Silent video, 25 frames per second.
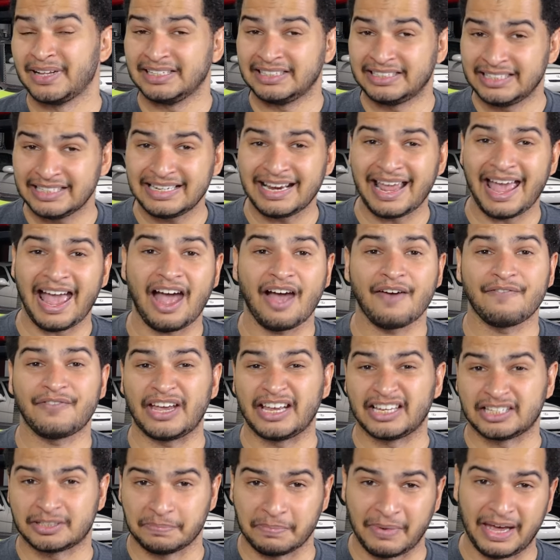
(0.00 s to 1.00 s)
didn't have
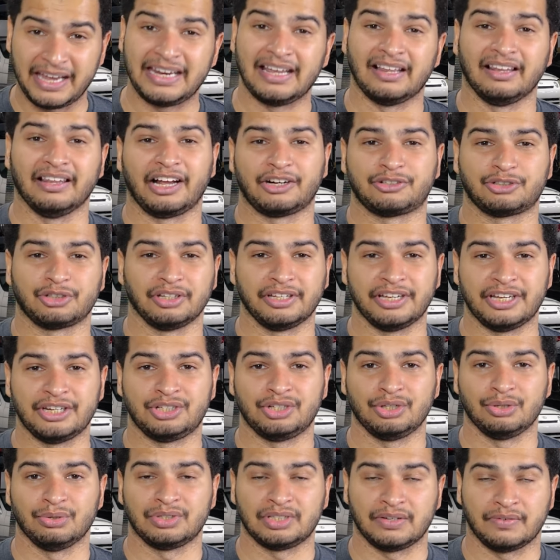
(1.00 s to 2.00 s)
as many electrical
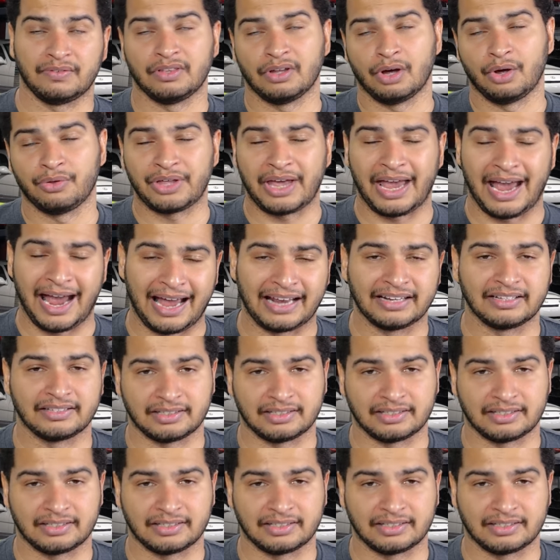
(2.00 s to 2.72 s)
issues, even though they had